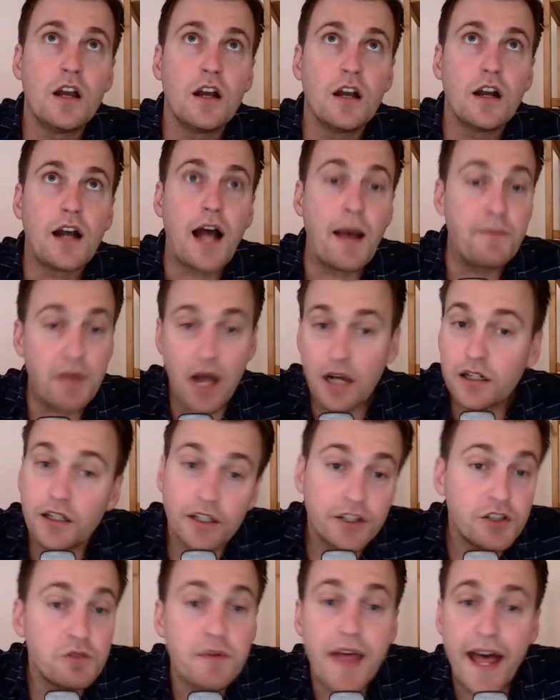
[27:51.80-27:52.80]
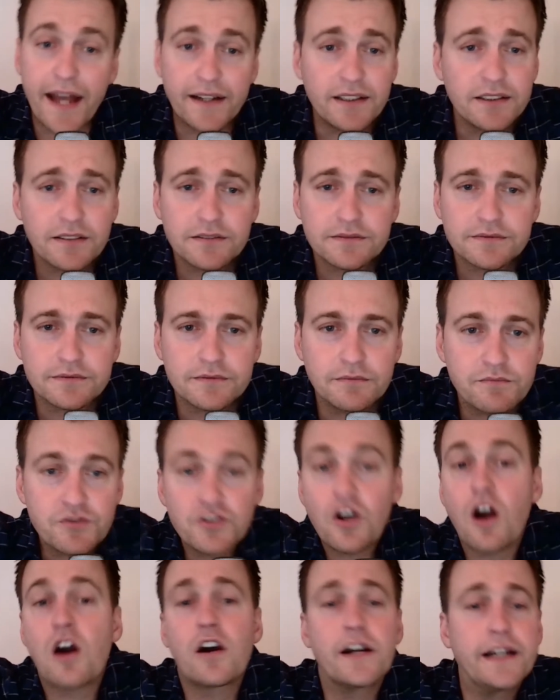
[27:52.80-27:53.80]
I'm not going to do that. I'm
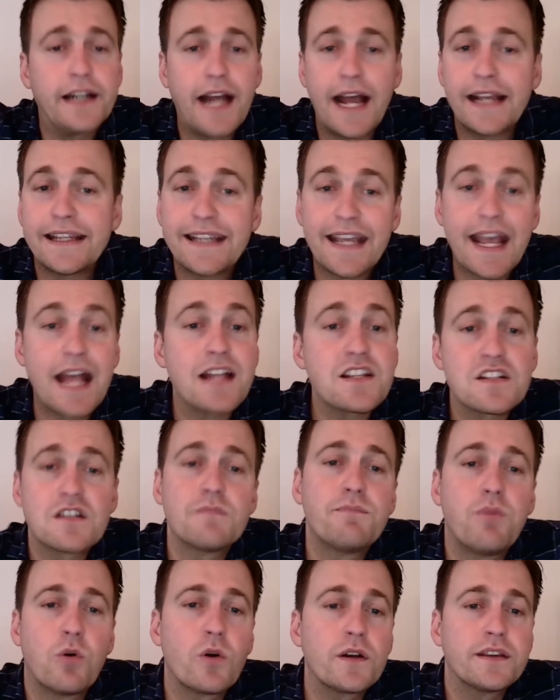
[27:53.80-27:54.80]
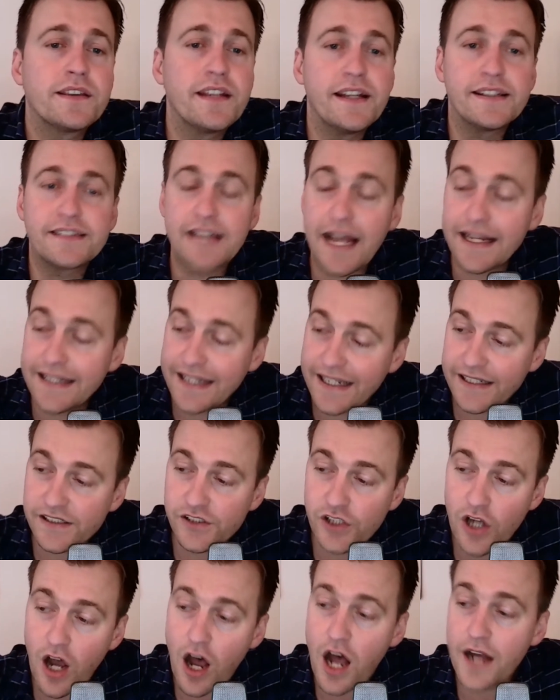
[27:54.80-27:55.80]
sorry. I can't support this. I
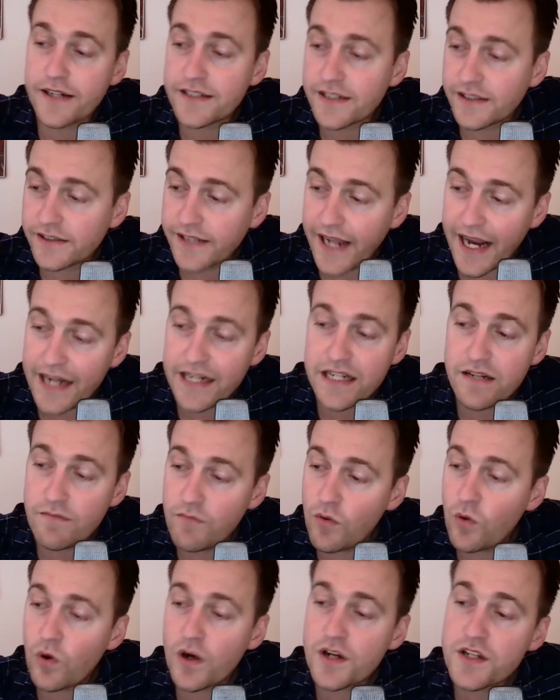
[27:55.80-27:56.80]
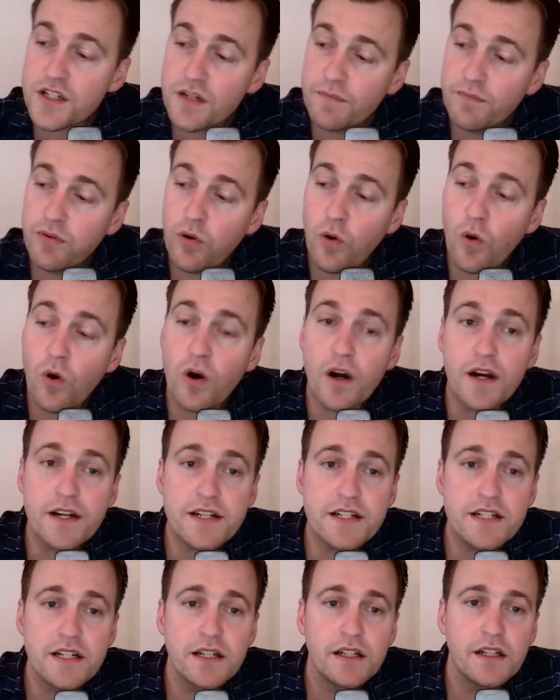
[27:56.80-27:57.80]
cannot anymore
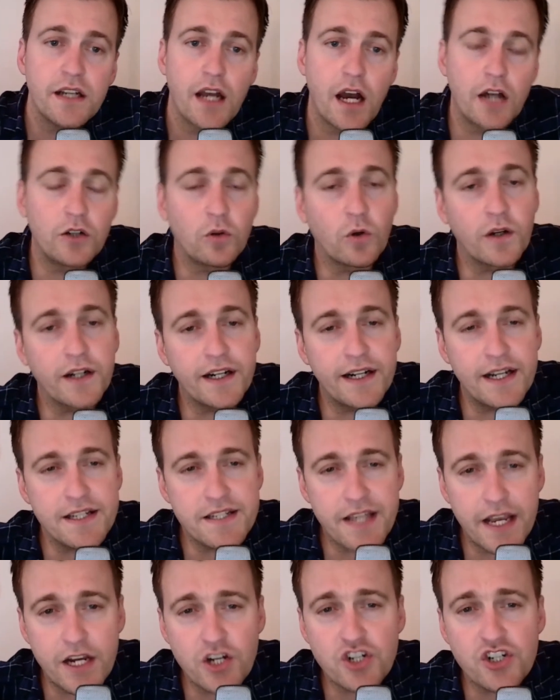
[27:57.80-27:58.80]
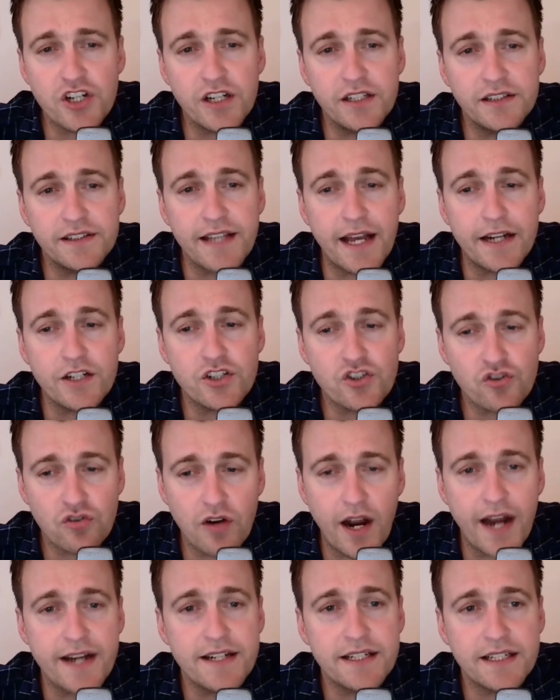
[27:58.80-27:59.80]
support an organization that is
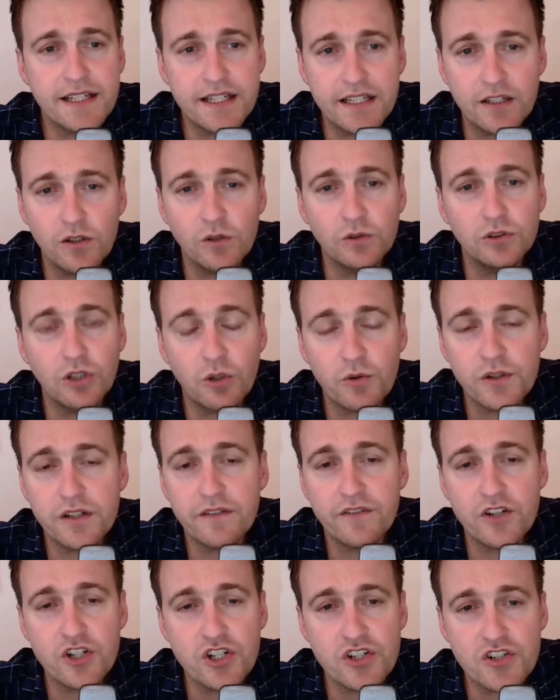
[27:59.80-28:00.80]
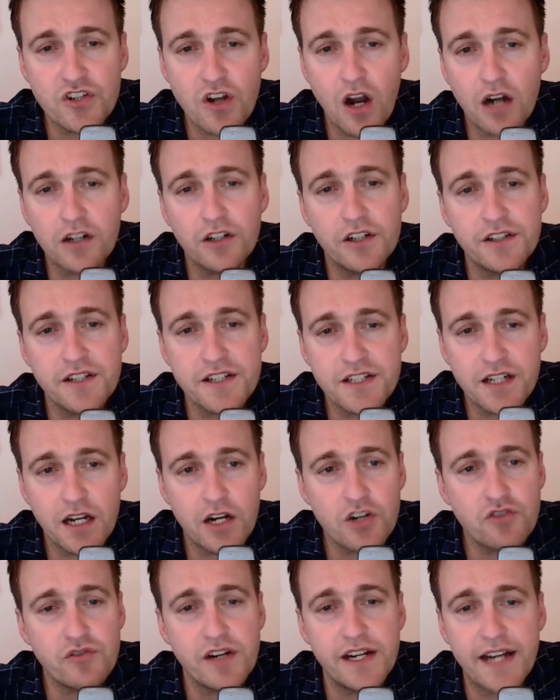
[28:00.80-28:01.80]
trying to kill lower division soccer in this
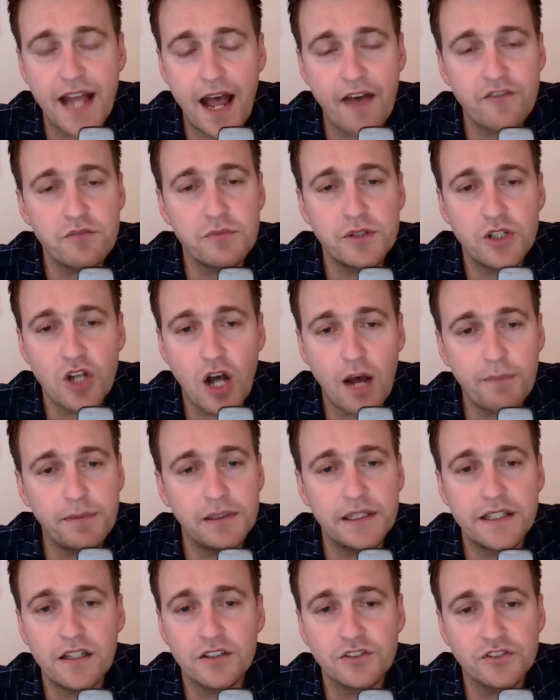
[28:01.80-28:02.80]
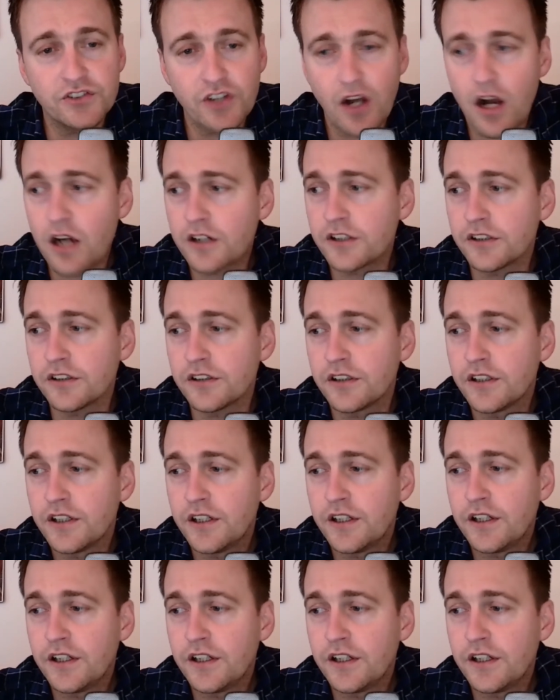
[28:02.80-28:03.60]
country and have a monopoly on soccer.